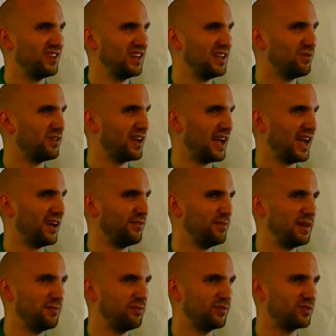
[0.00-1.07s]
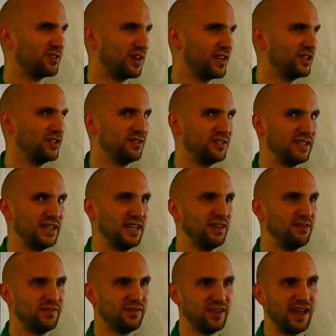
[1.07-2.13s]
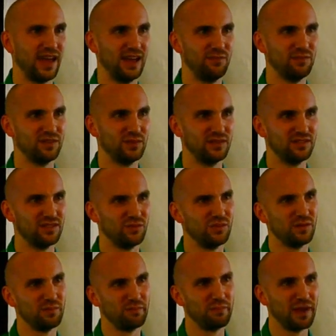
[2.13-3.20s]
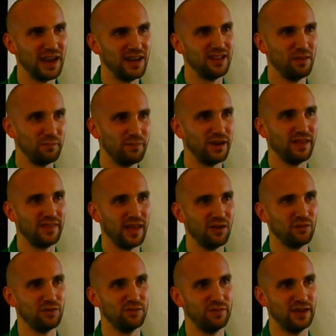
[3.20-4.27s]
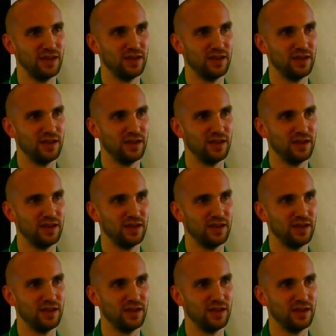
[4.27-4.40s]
really want to have people trying to tune to E flat in between songs. What a pain in the butt that would be.